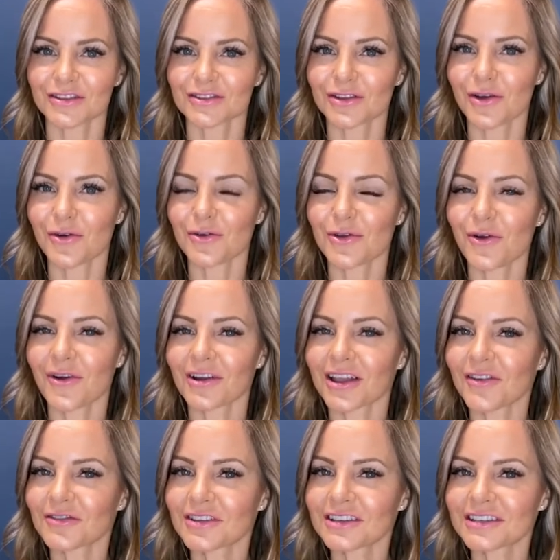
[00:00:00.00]
So you're a
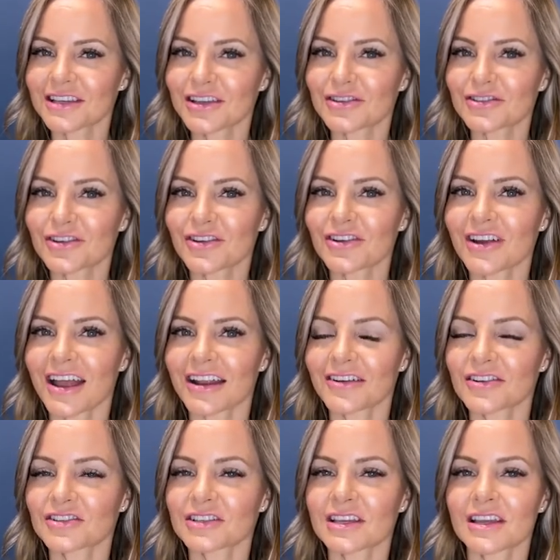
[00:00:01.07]
gifted teacher,
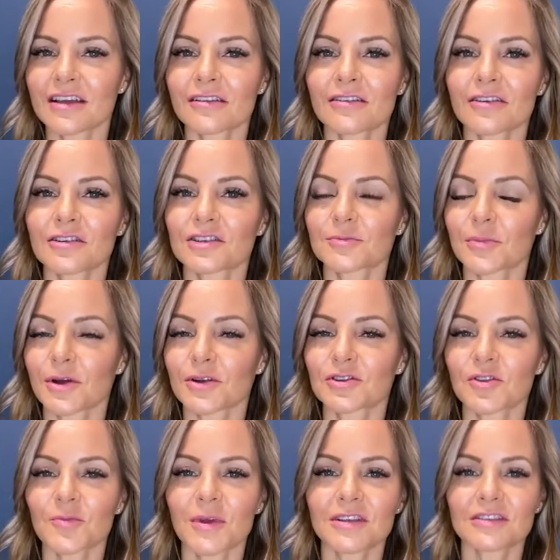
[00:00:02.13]
energy healer,
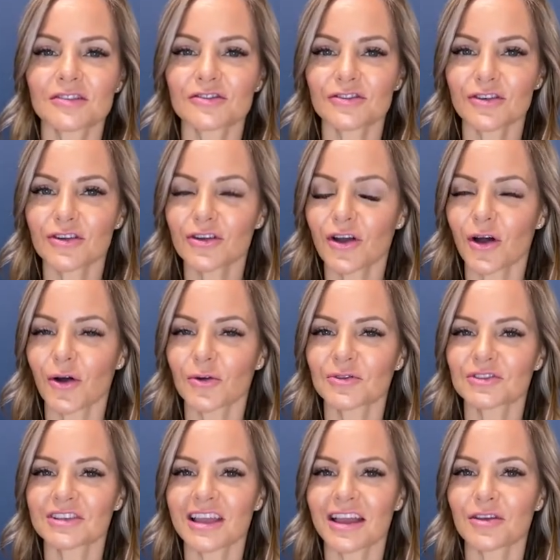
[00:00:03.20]
spiritual messenger,
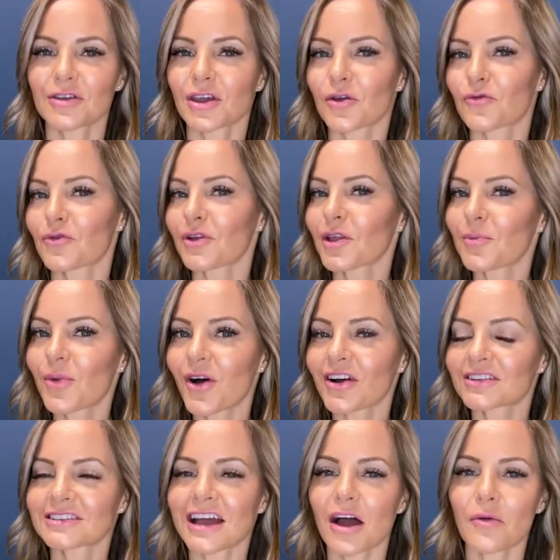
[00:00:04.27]
coach, yet you get really
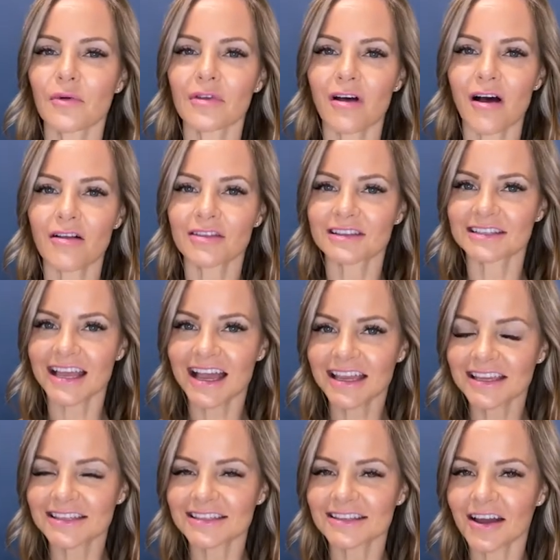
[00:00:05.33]
bogged down with all the
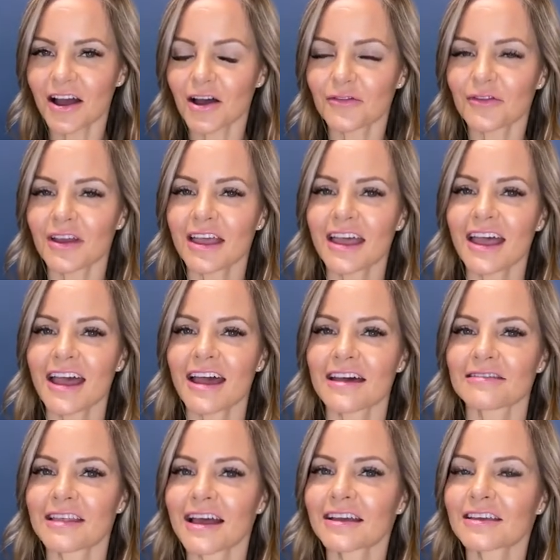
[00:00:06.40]
techie stuff,
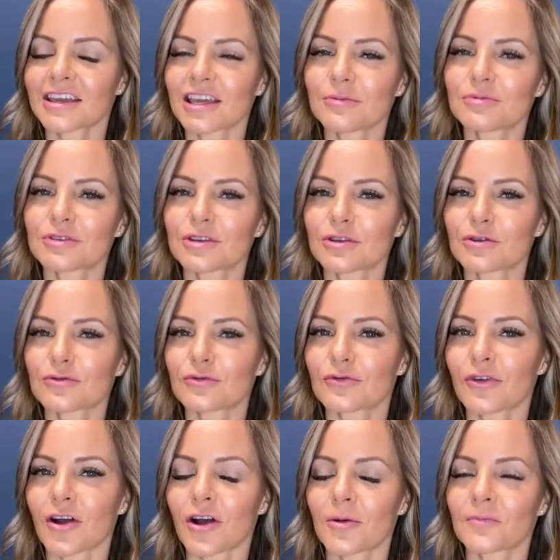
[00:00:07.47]
and that keeps you
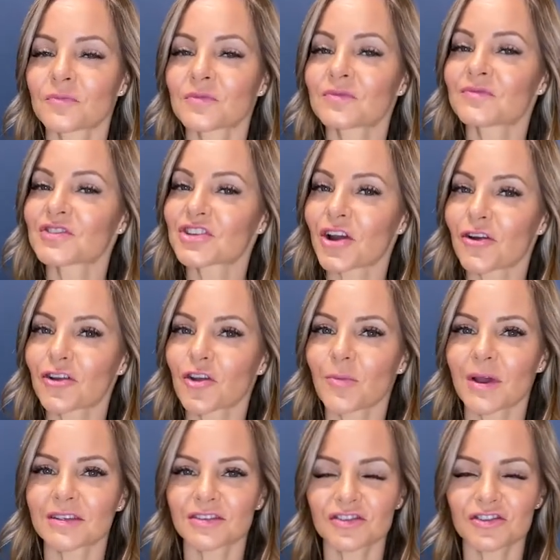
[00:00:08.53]
from sharing your
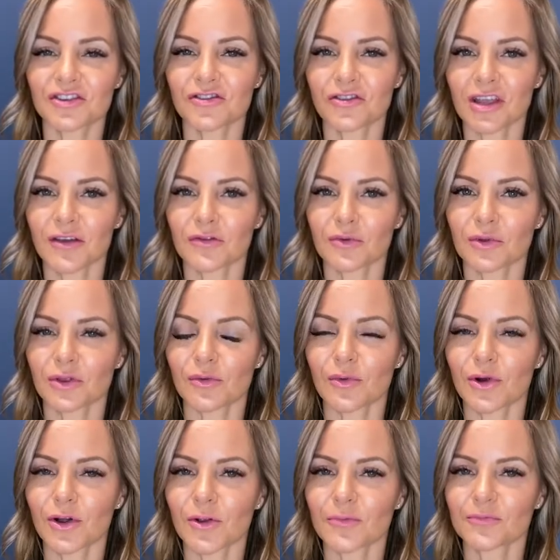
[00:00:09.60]
message and your gift with the
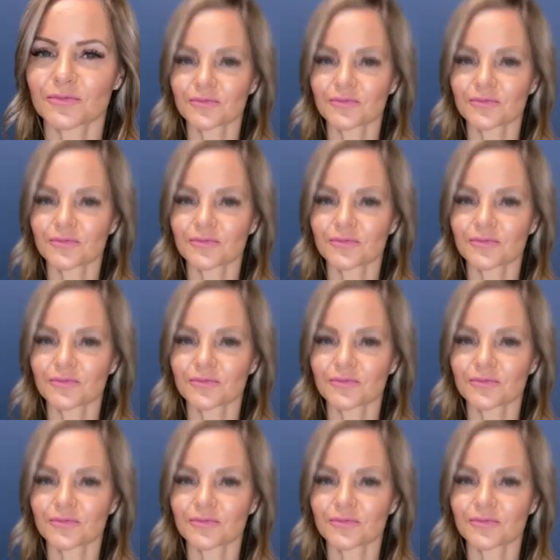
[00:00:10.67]
world.